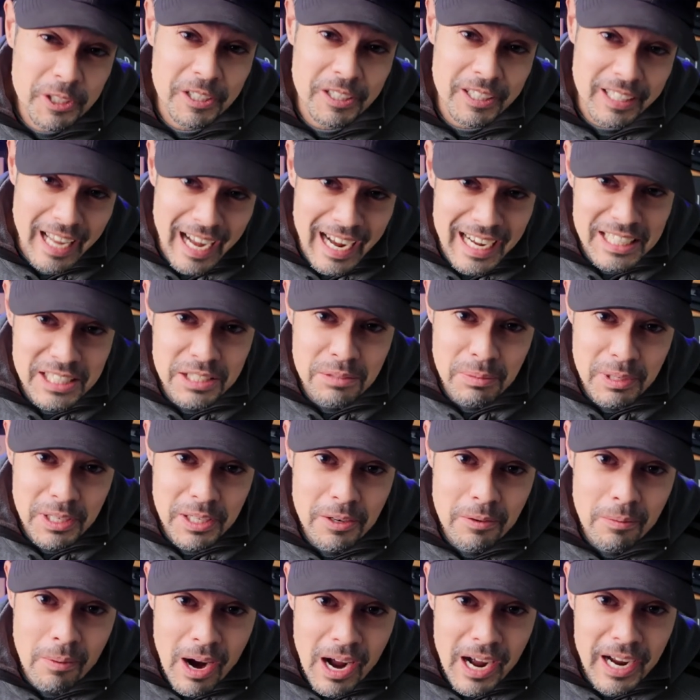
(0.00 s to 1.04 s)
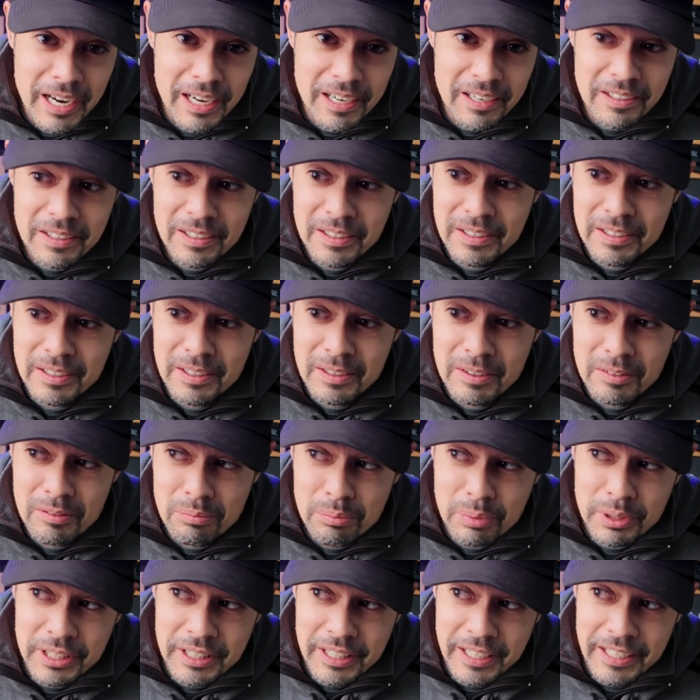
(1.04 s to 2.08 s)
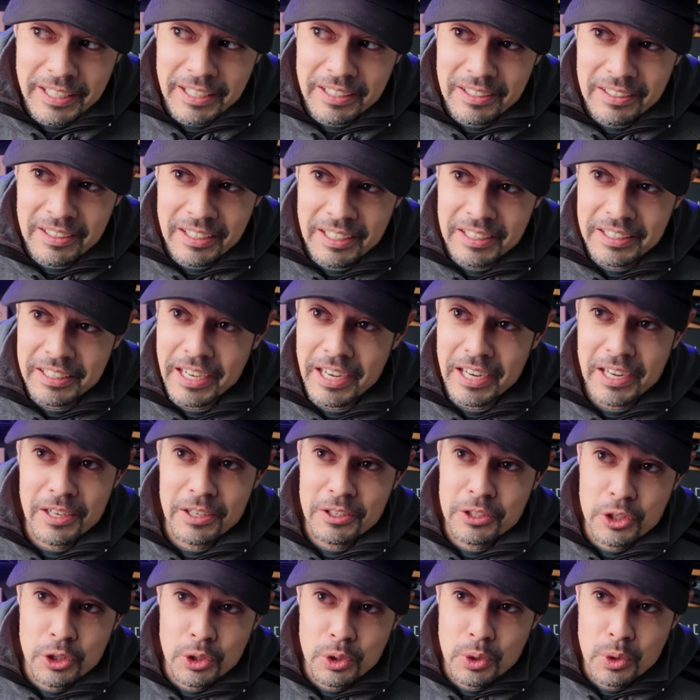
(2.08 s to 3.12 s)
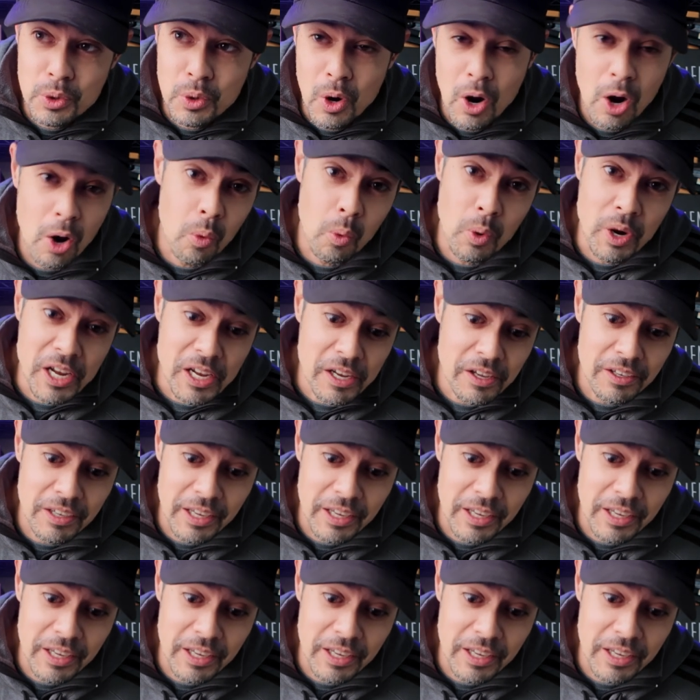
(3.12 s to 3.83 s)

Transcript: it lasts me a ride, but then a day or two, a week